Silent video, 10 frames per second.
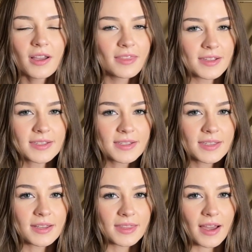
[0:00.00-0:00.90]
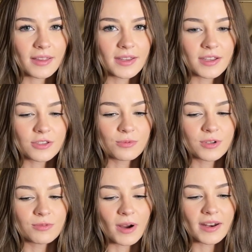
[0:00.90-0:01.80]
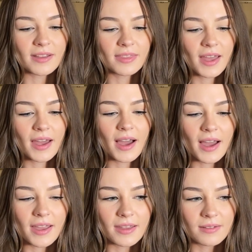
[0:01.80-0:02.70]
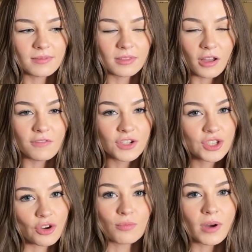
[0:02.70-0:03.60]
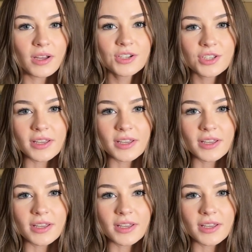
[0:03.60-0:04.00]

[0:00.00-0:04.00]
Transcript: This is like the Ali Hazelwood writing that I loved so much,